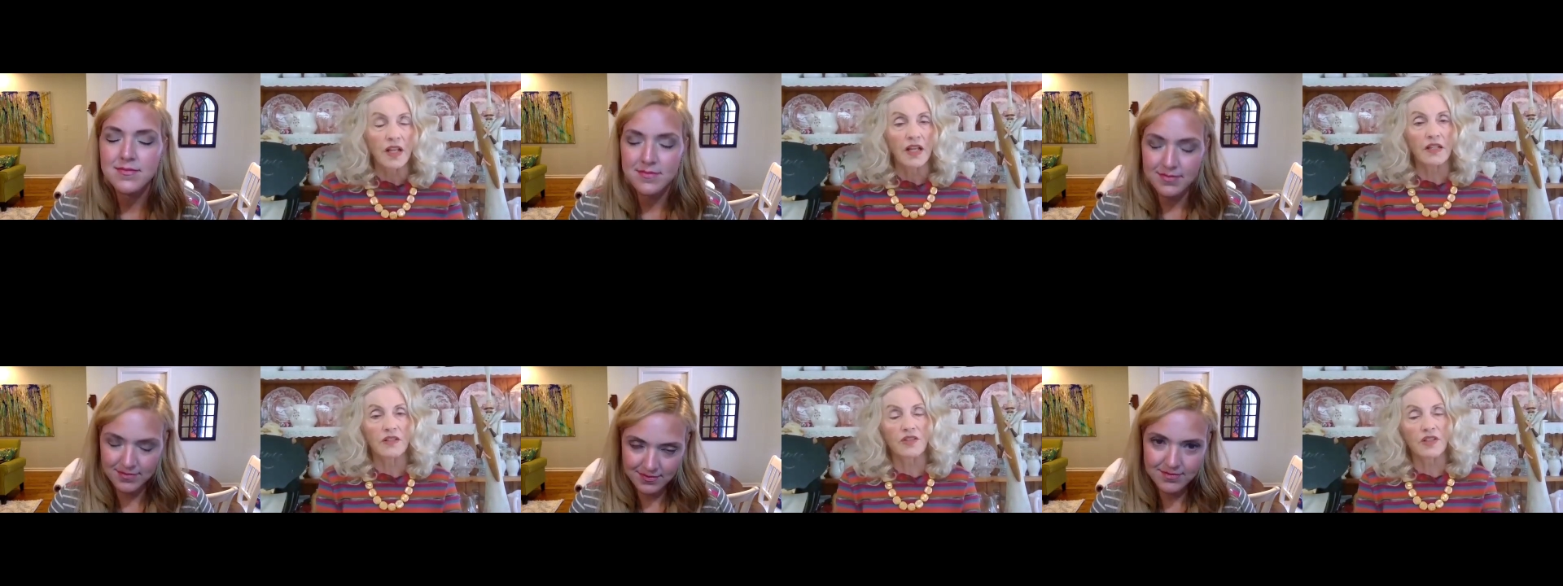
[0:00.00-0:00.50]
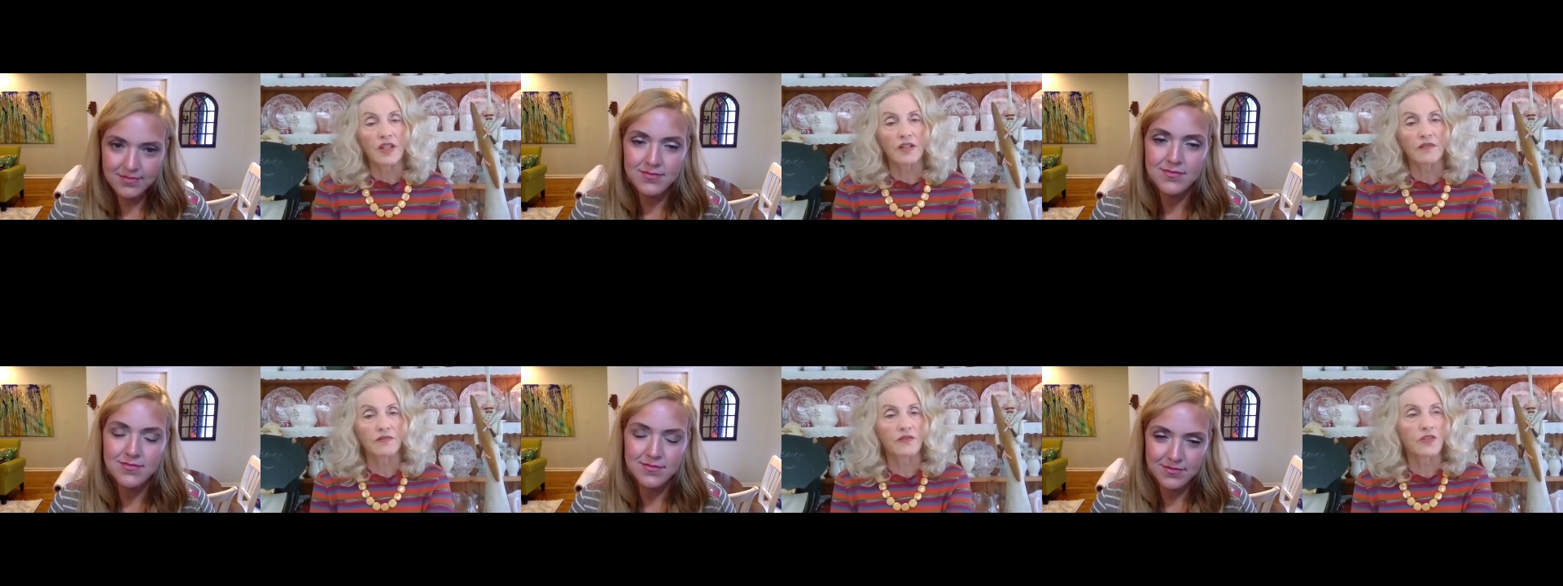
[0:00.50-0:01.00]
Speaker 1: instead
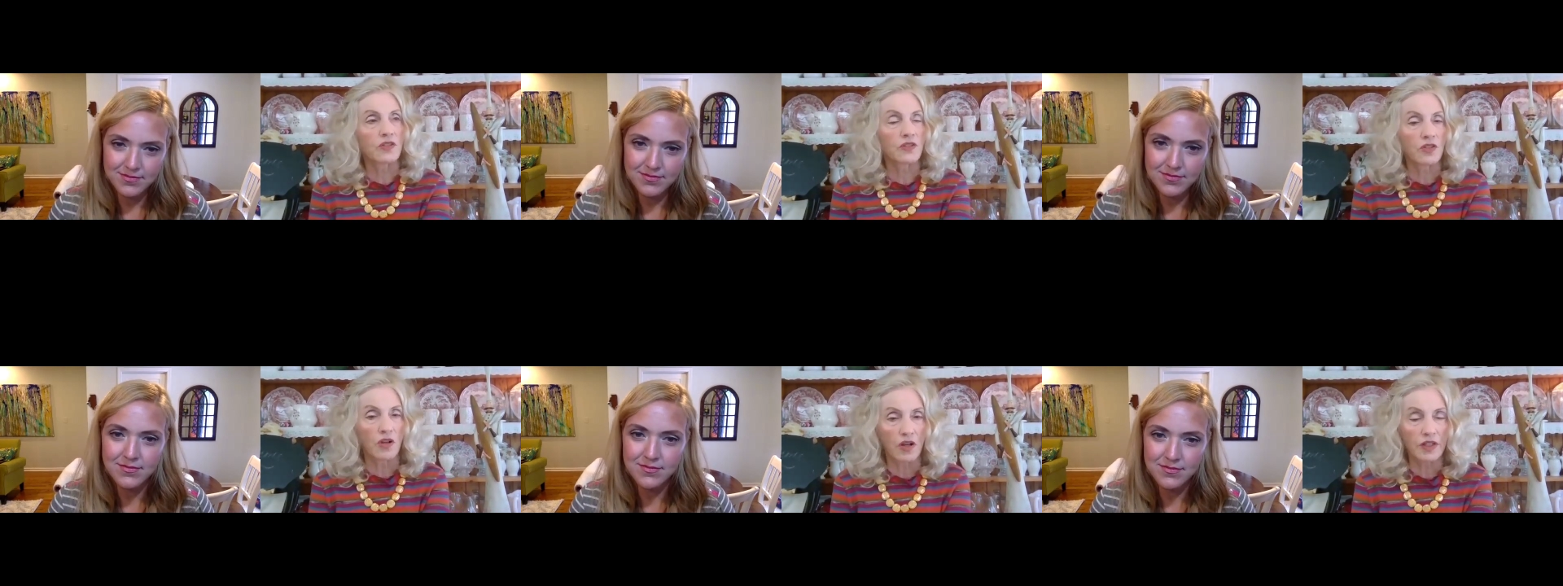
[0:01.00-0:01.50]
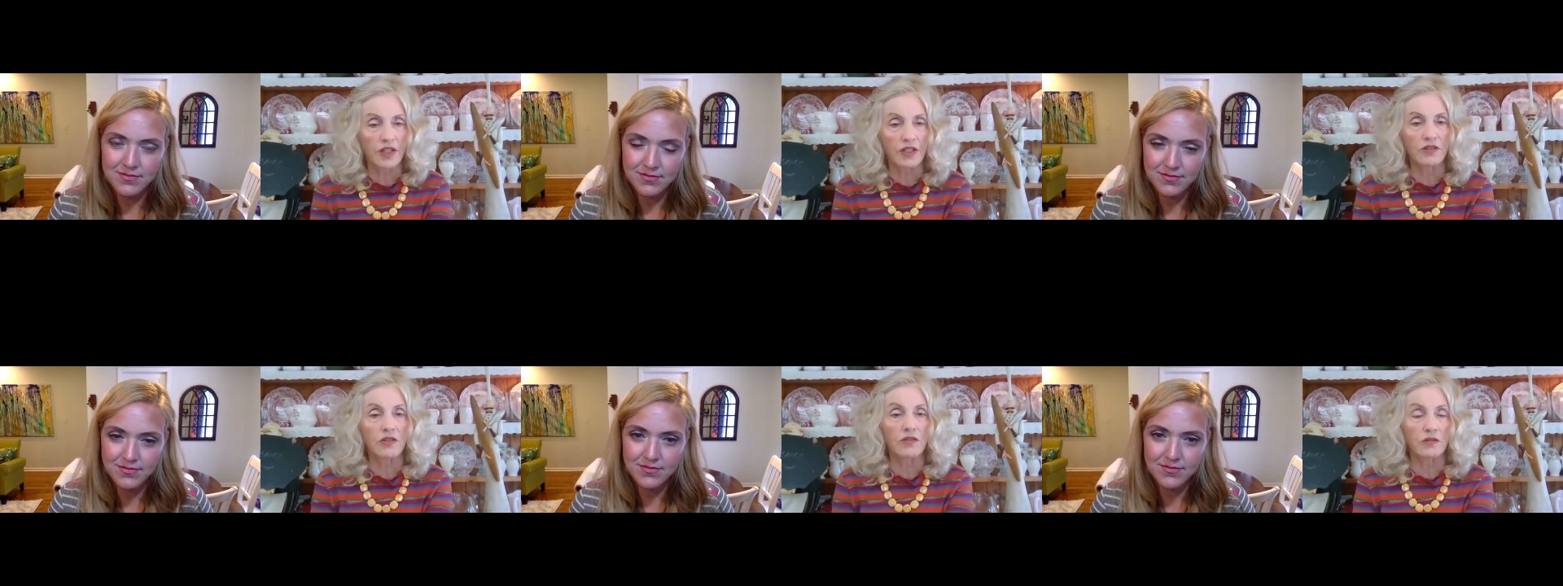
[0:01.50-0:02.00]
of
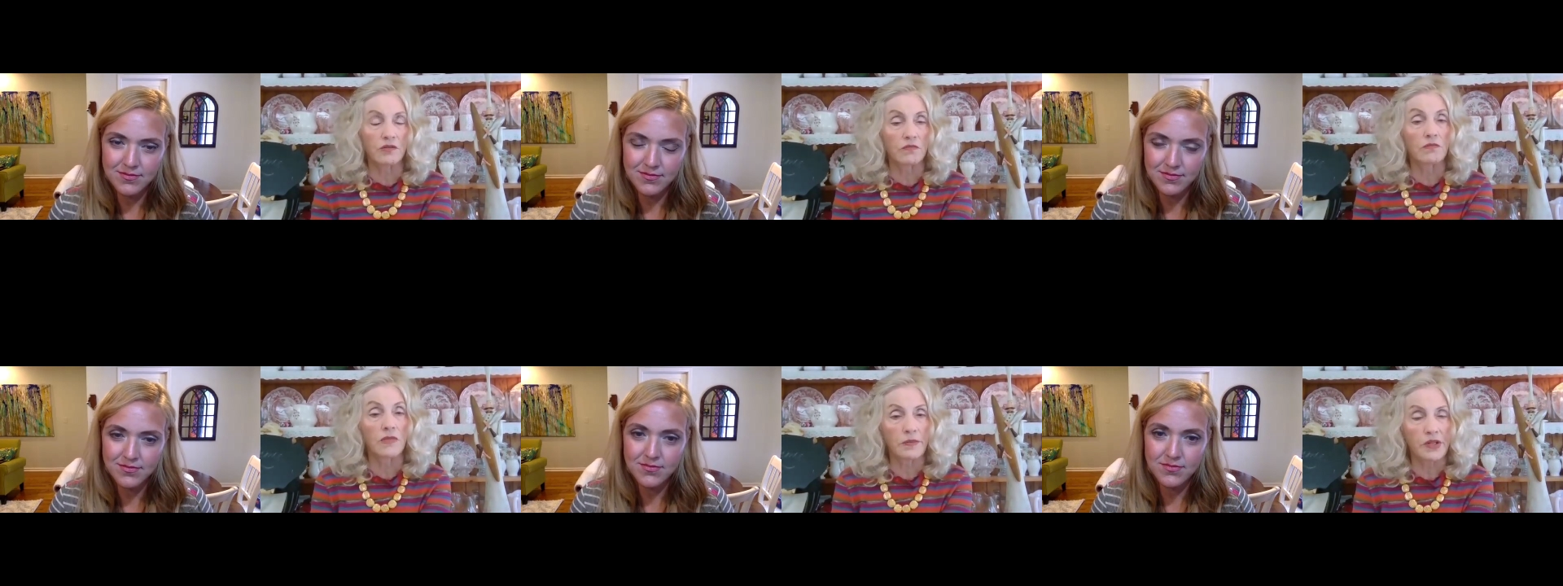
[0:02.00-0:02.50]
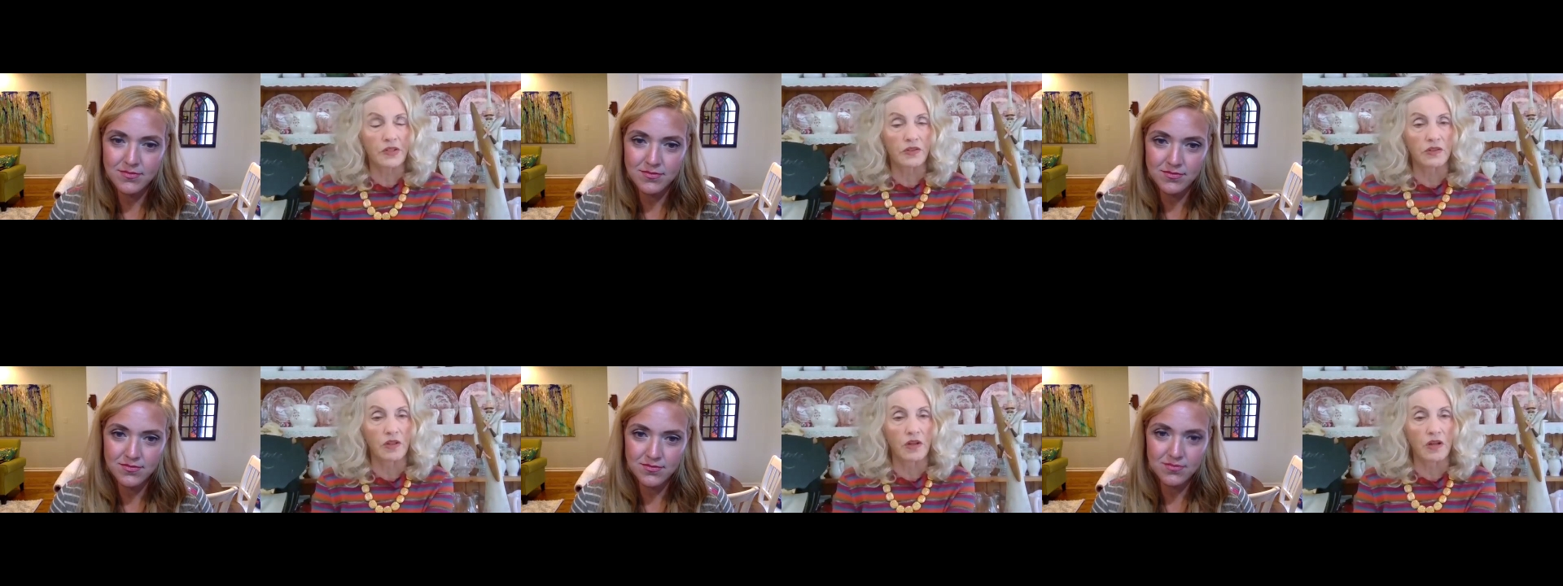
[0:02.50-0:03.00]
talking to my
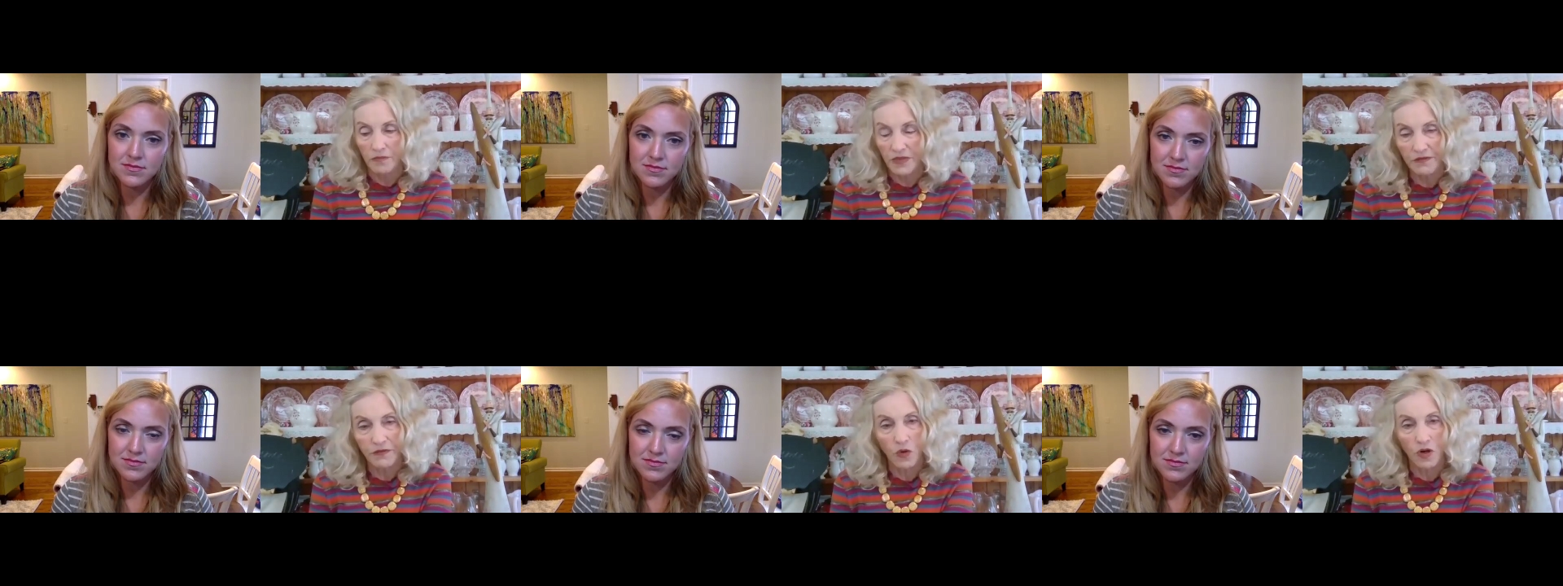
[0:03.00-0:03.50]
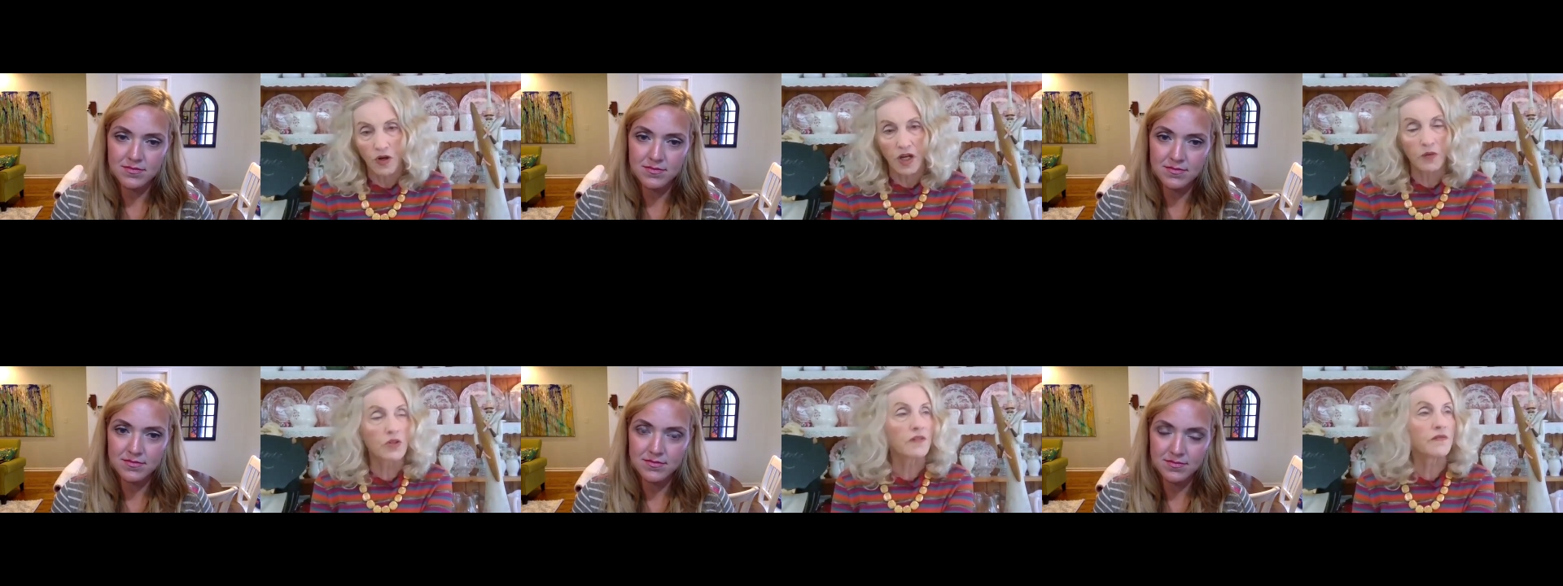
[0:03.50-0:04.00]
mother-in-law before,
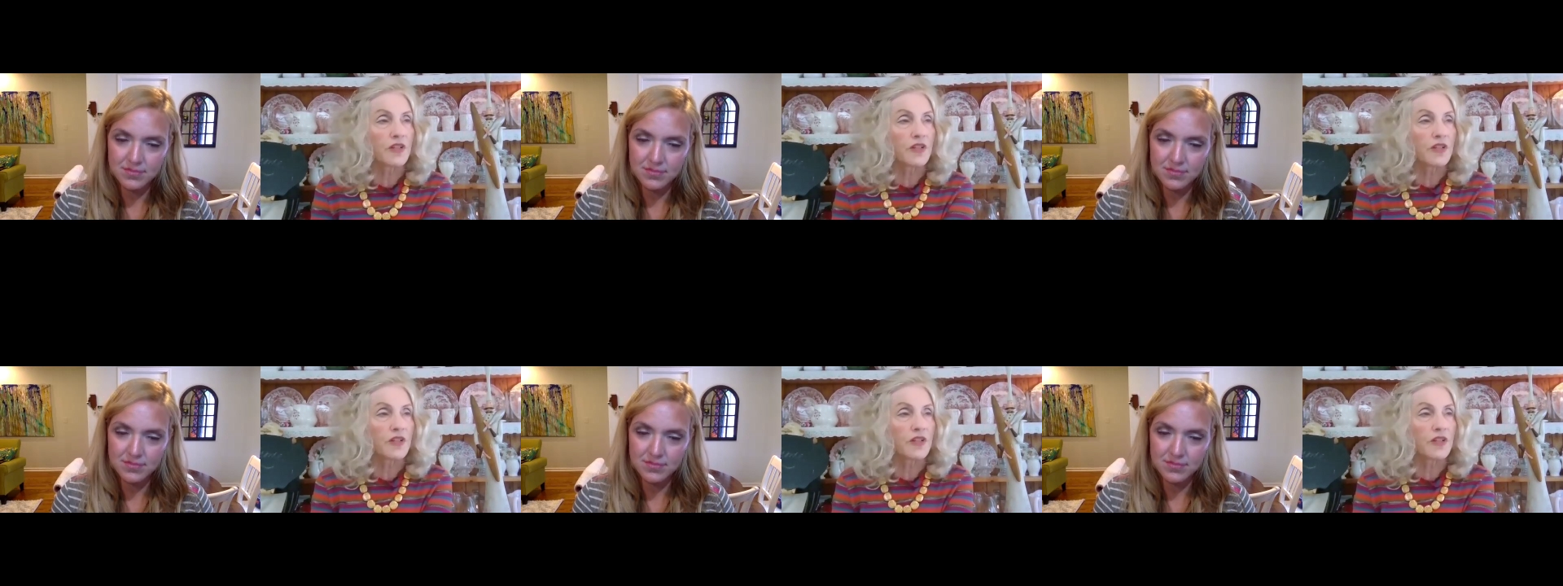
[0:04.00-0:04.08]
I would have